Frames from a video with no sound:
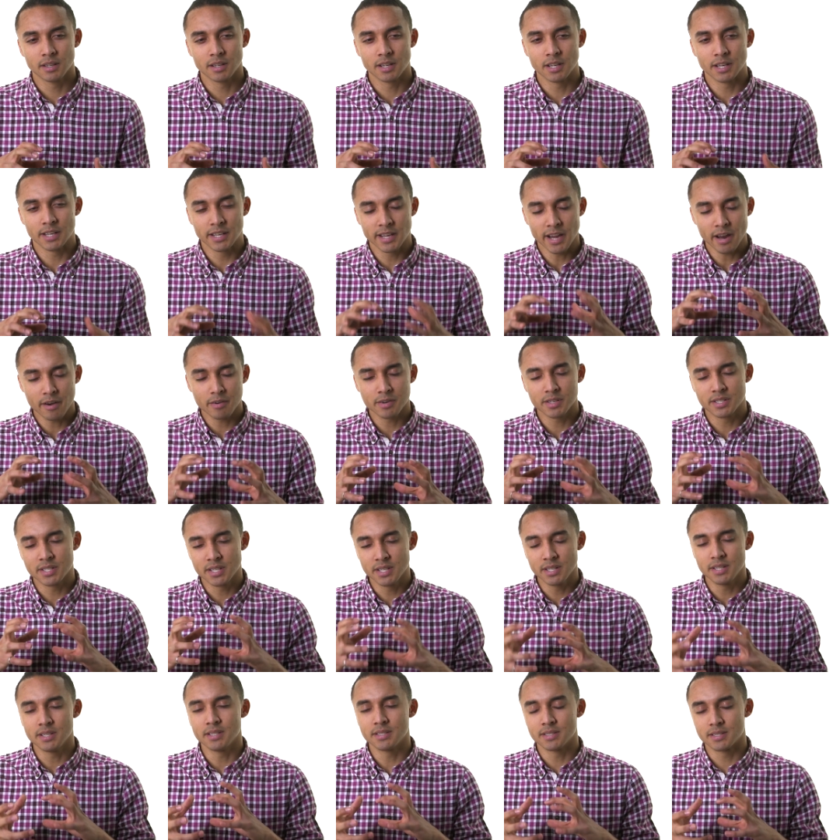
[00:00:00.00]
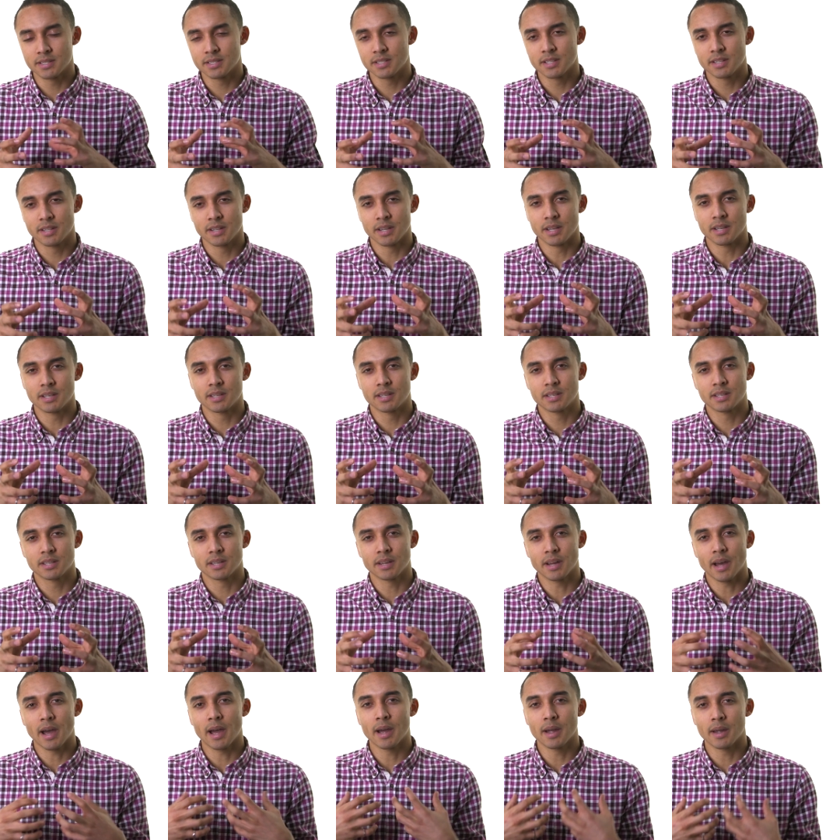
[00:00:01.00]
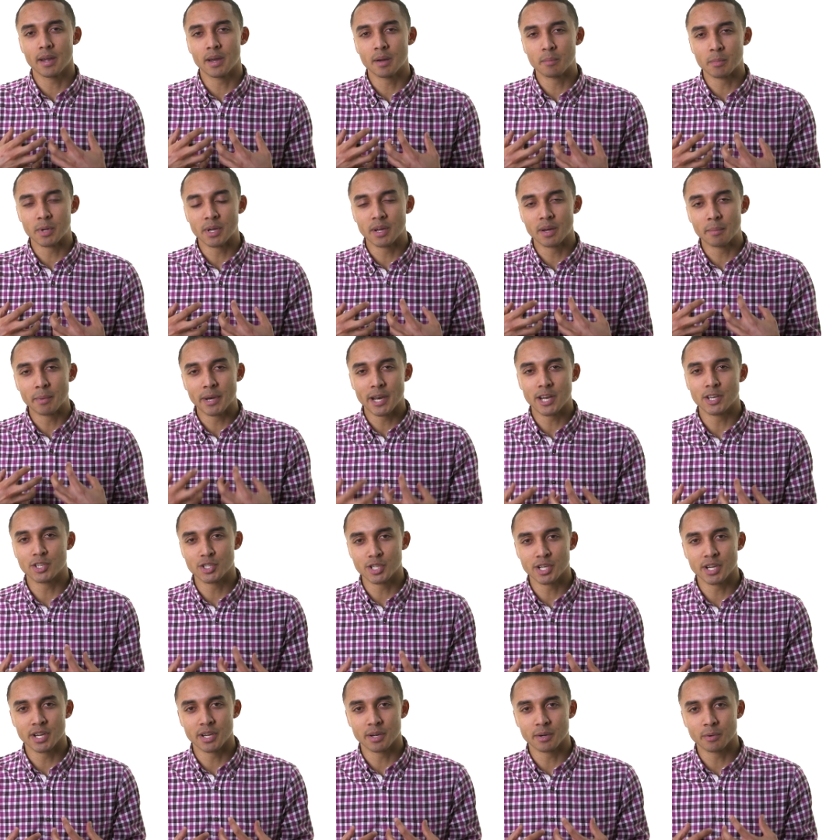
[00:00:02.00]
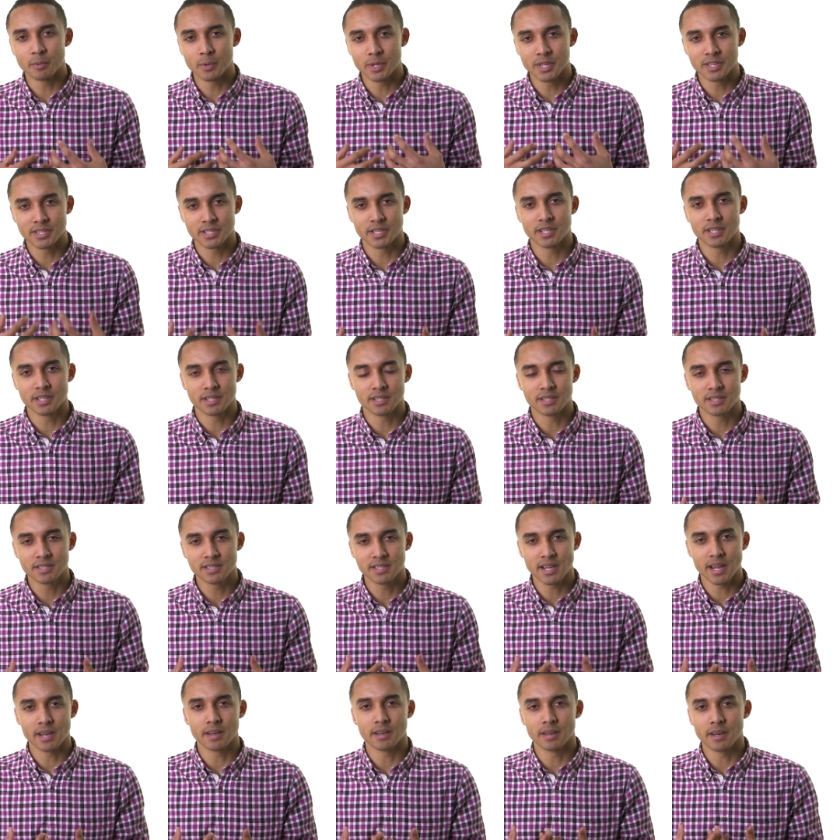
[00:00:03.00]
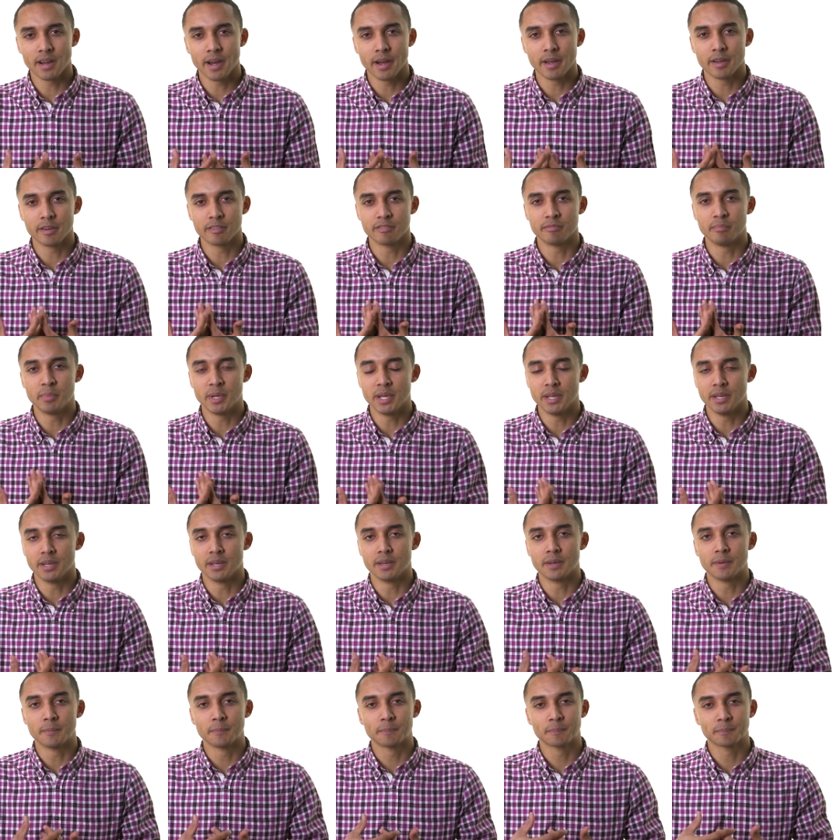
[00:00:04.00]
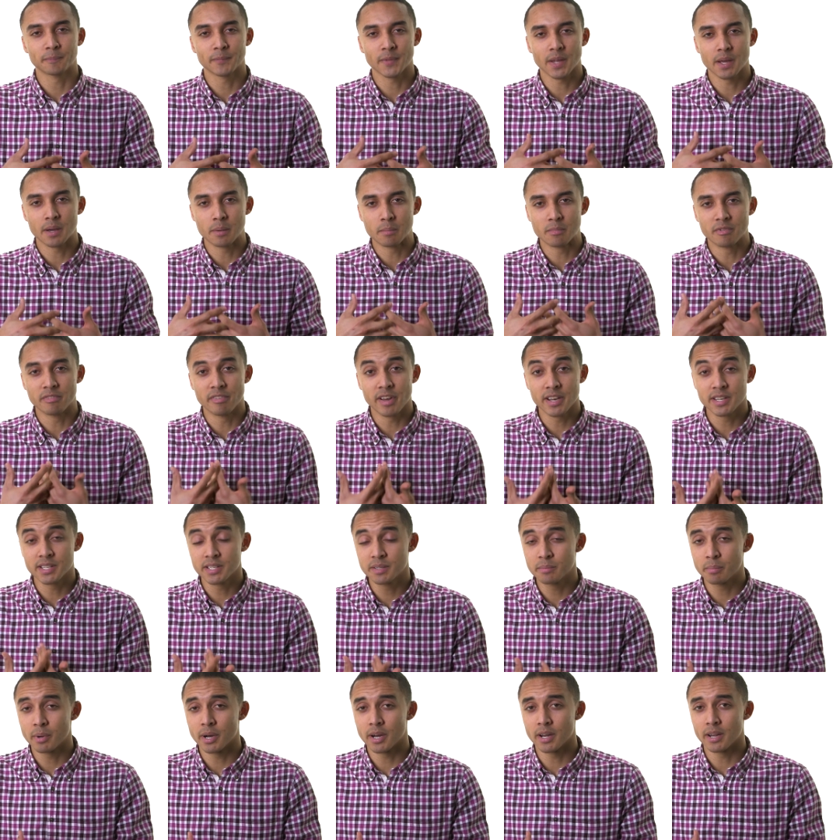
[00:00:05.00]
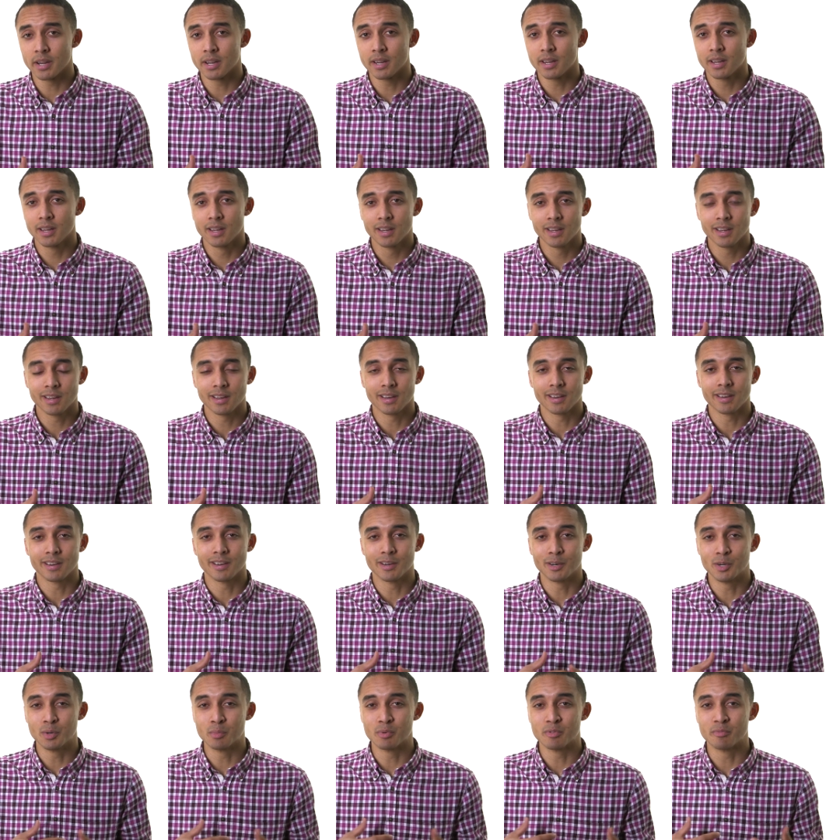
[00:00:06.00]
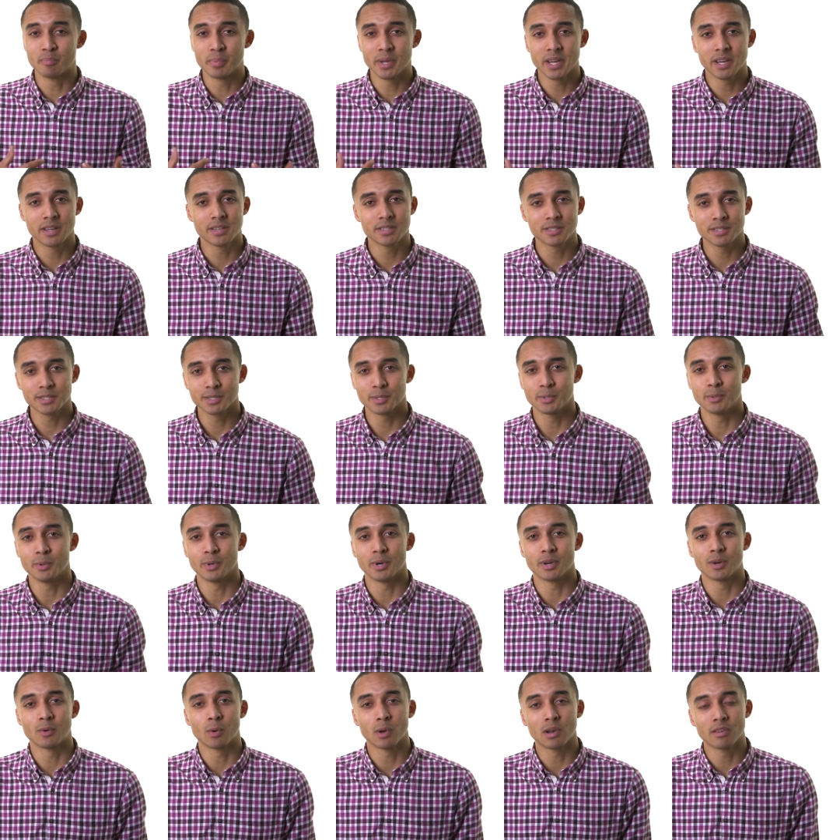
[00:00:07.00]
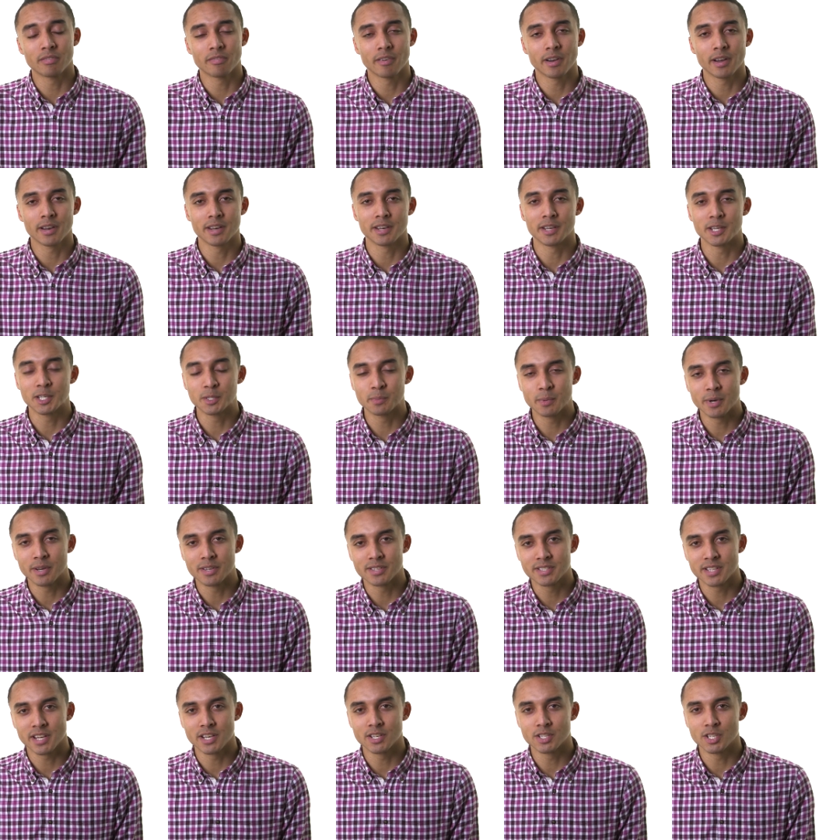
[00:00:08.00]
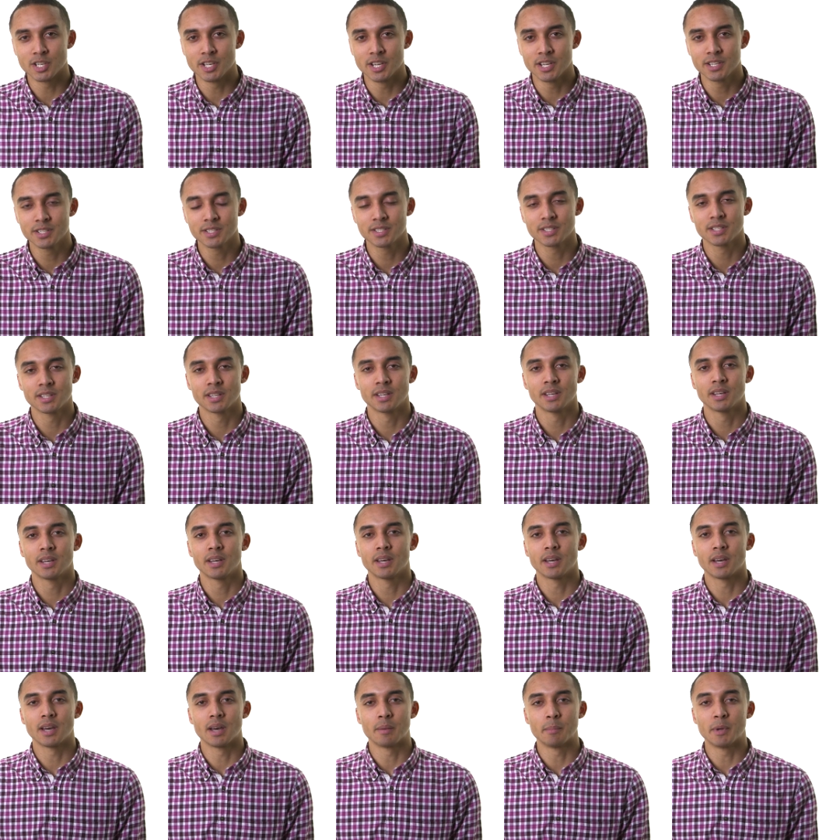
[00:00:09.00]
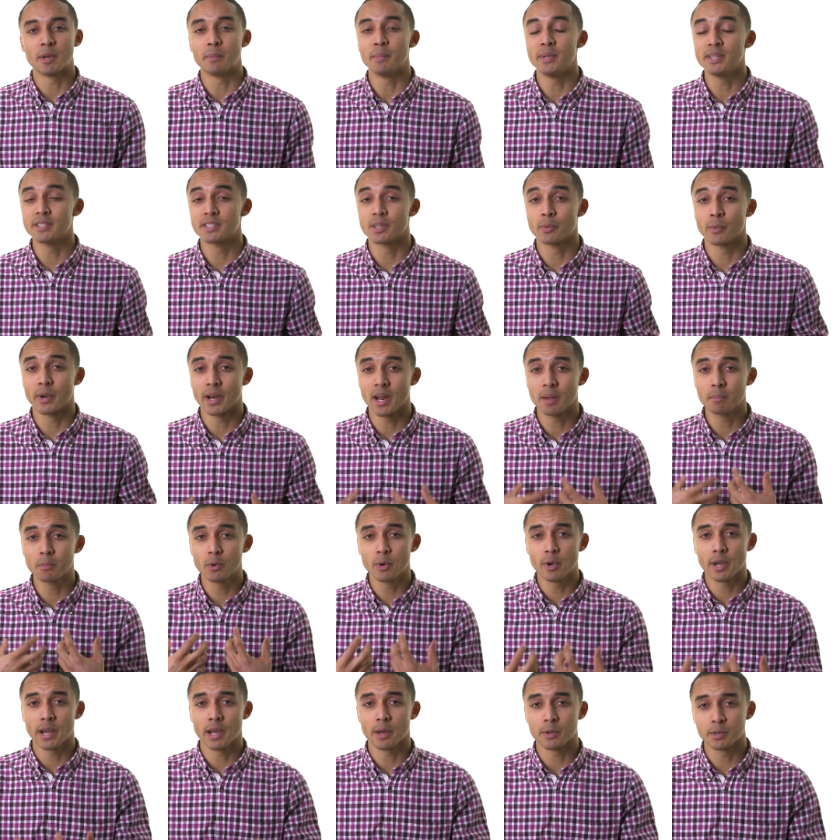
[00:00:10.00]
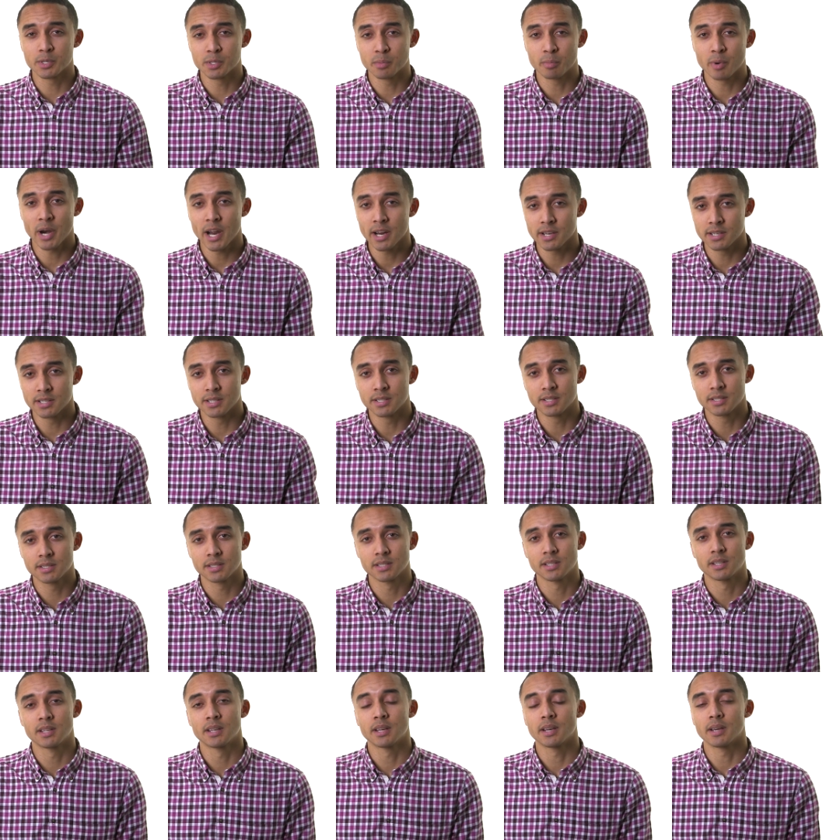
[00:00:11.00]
guarantees that I am an engineer with a certain standard. I have been vetted by a group of peers who are qualified and experienced engineers. It means that when I'm going out to practice,